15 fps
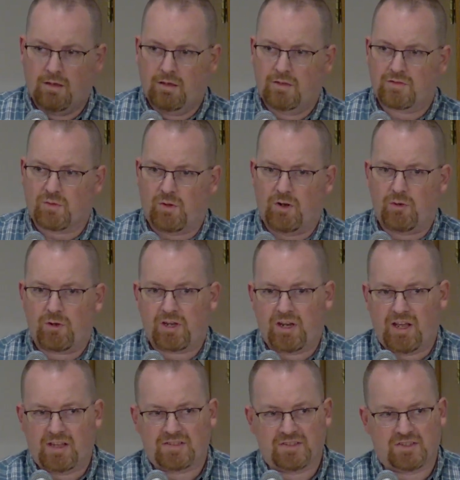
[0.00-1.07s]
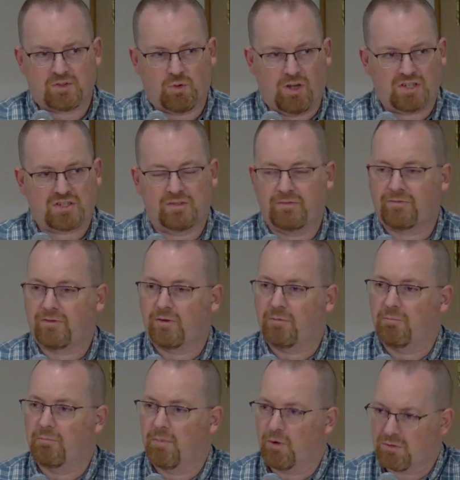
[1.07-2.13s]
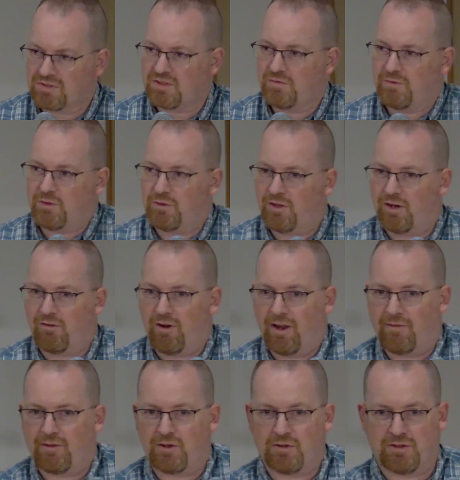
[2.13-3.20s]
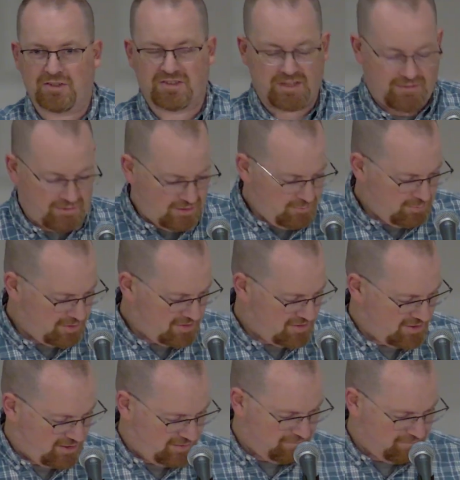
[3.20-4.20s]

So I know I can ask this question for most of you that arrived here this evening, but